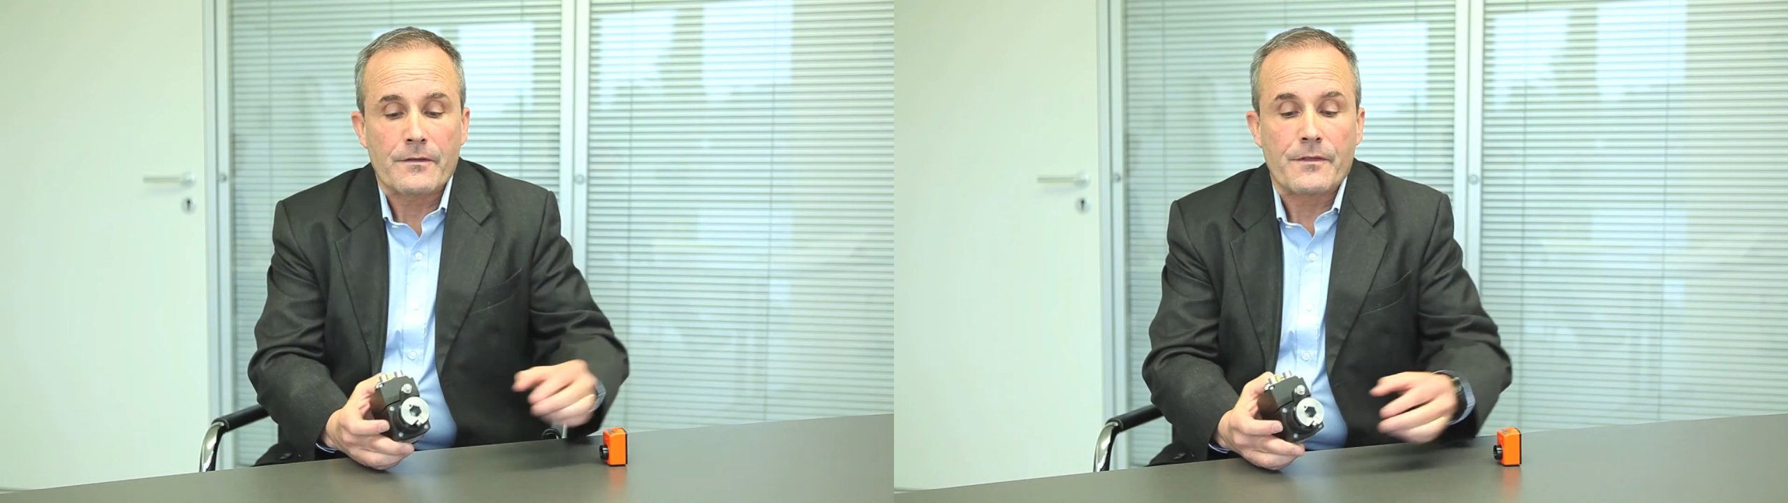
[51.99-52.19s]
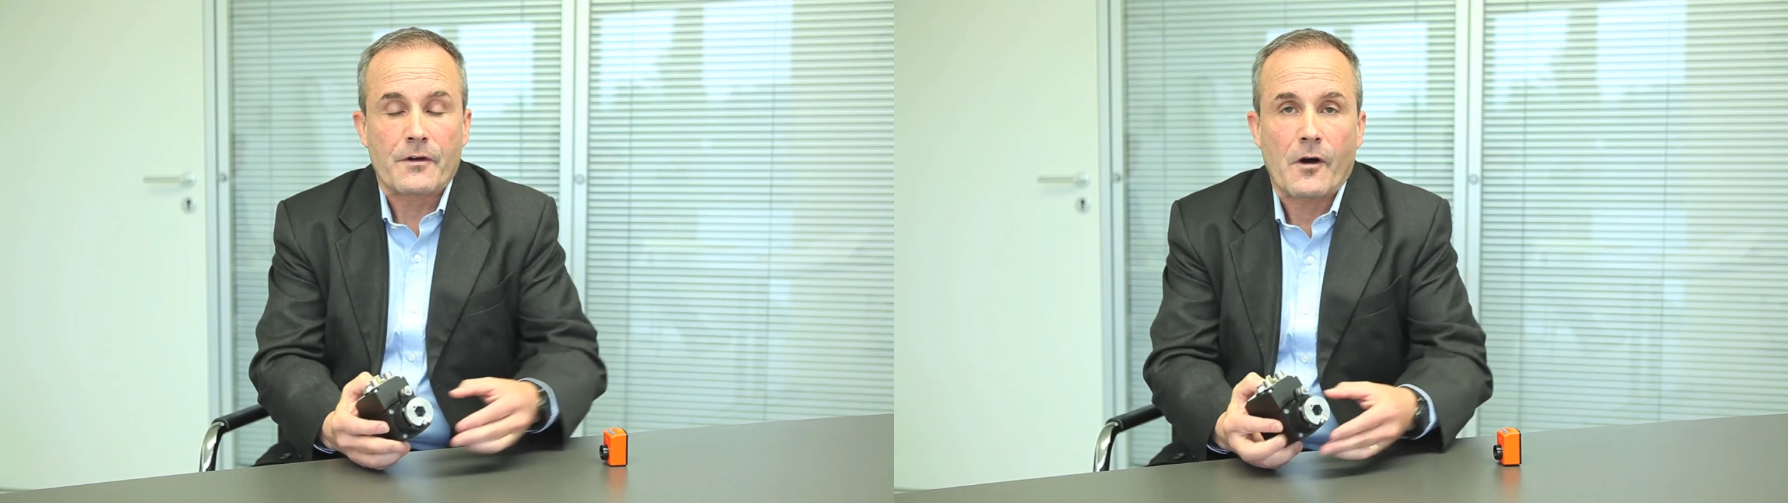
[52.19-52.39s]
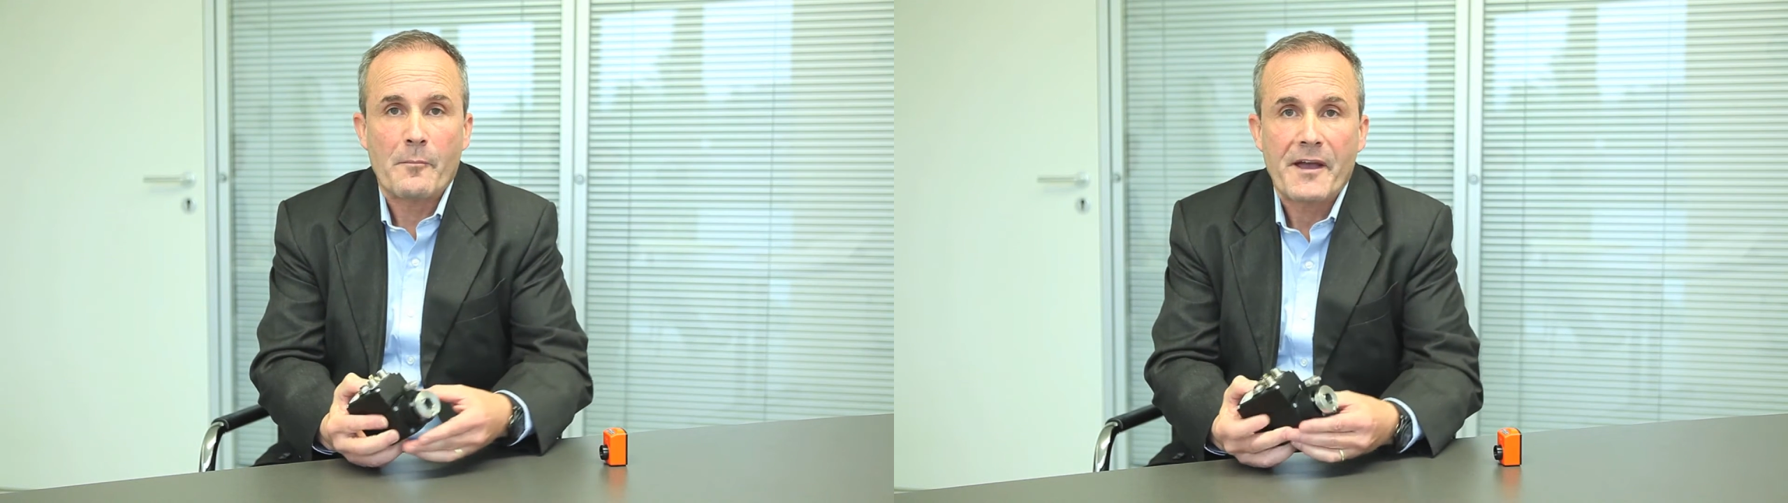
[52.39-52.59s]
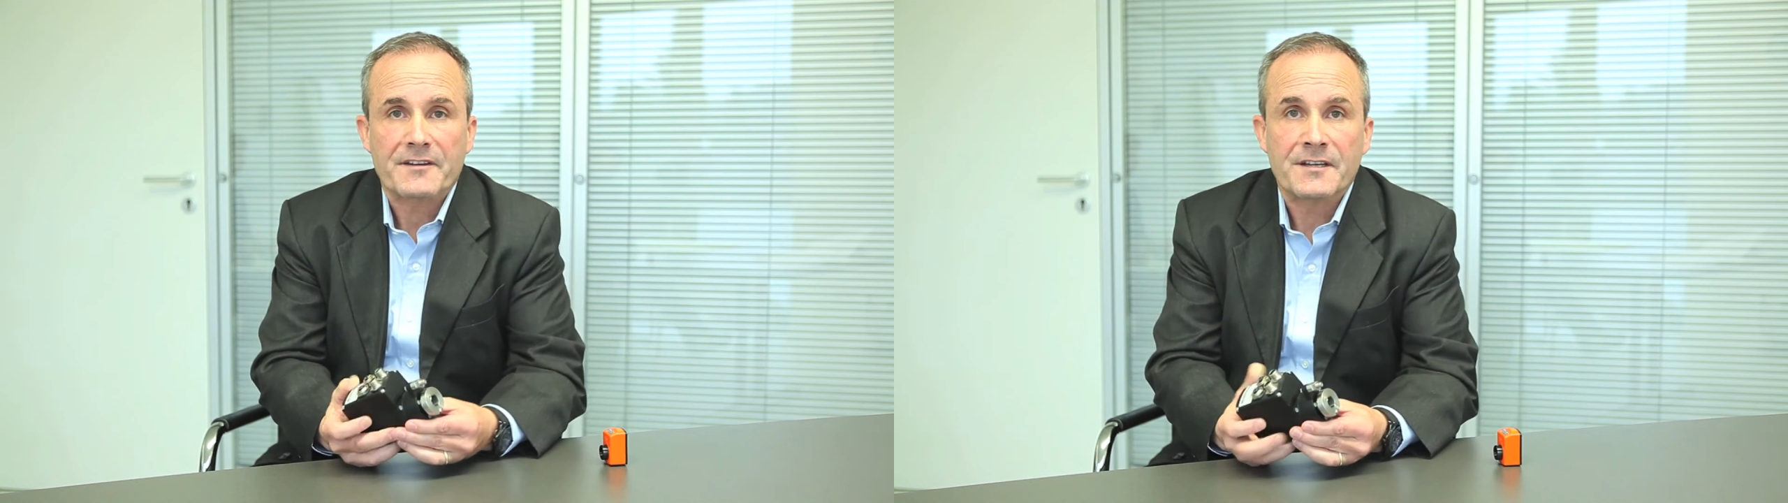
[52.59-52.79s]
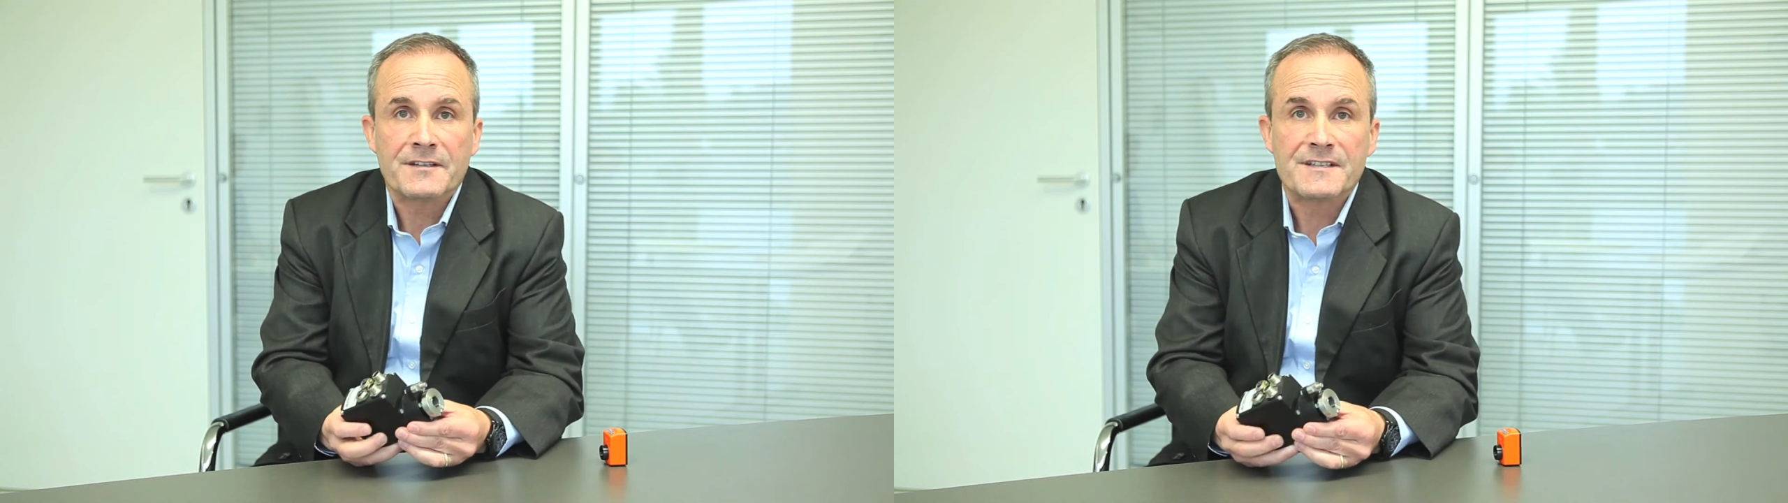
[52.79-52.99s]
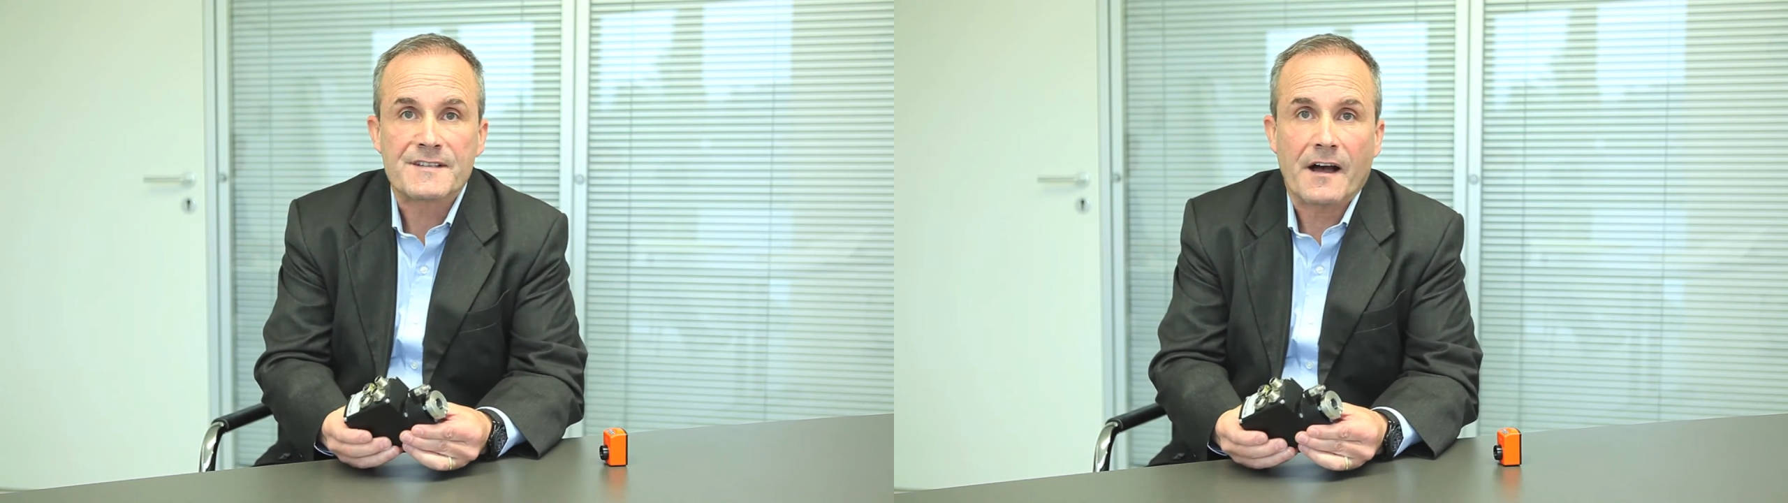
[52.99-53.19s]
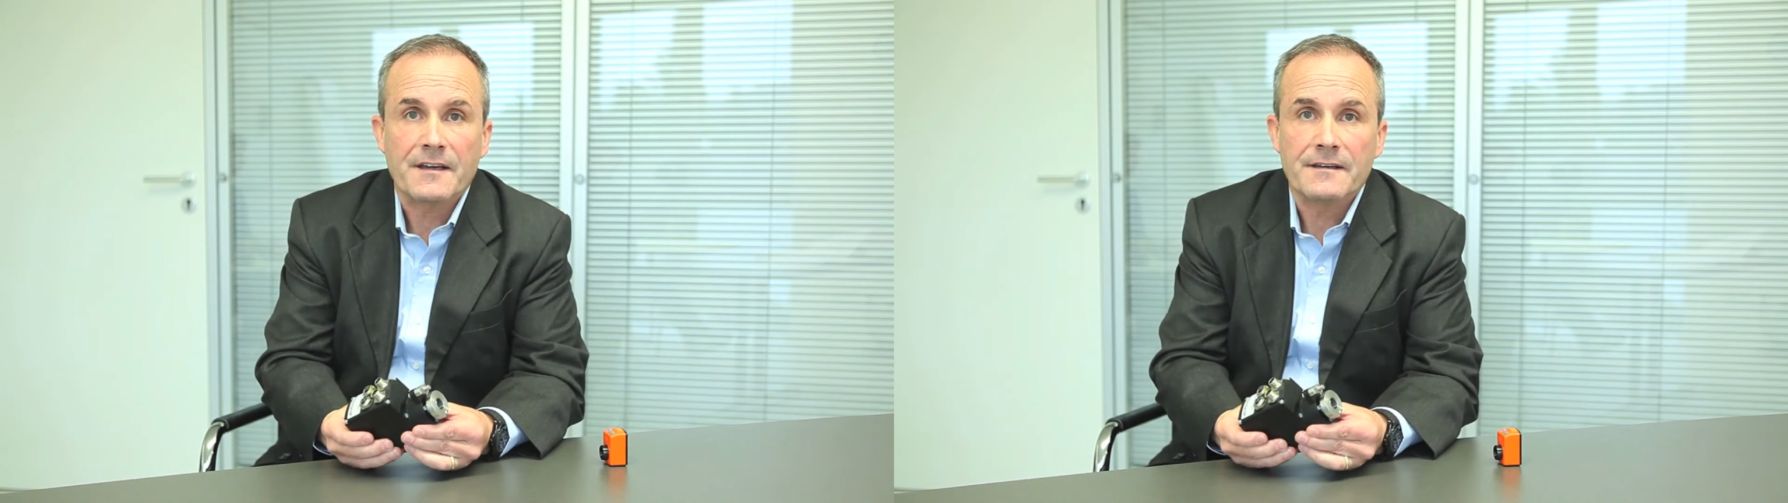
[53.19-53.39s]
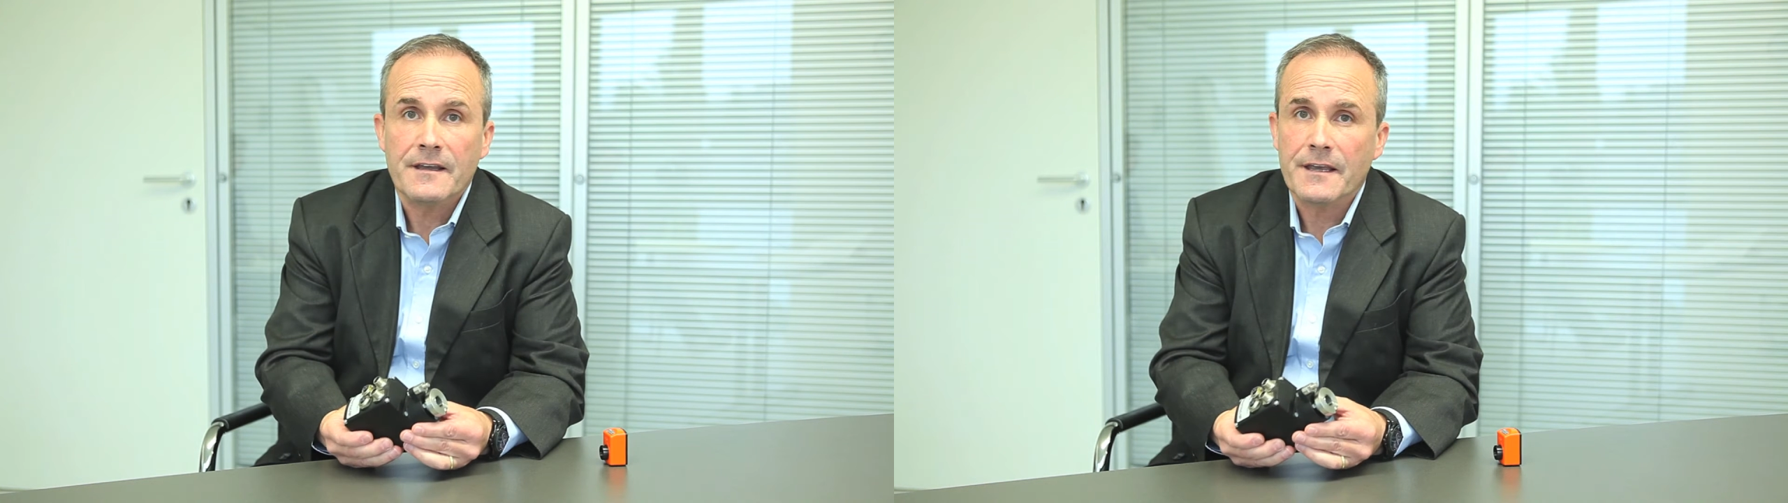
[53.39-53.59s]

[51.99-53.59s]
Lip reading: The compact design